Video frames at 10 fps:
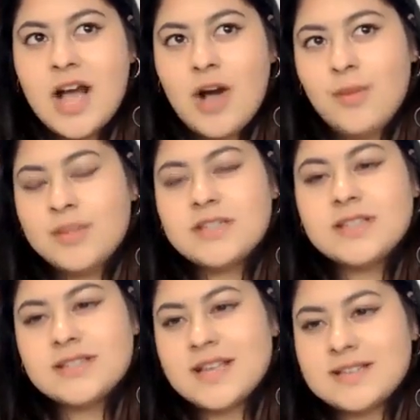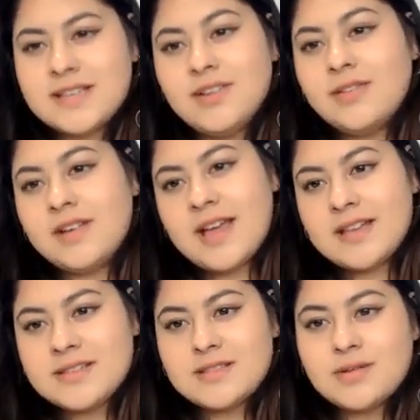how much success can you
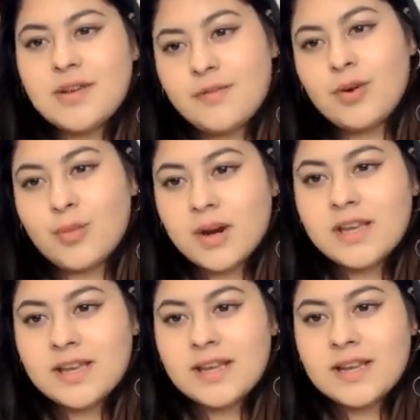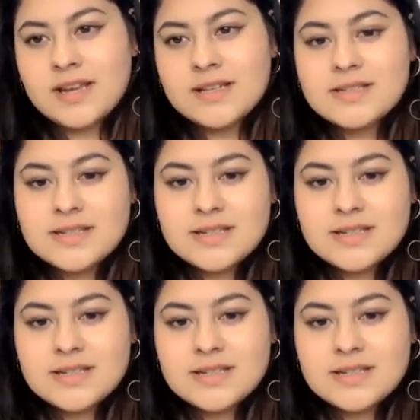get if you're working in it?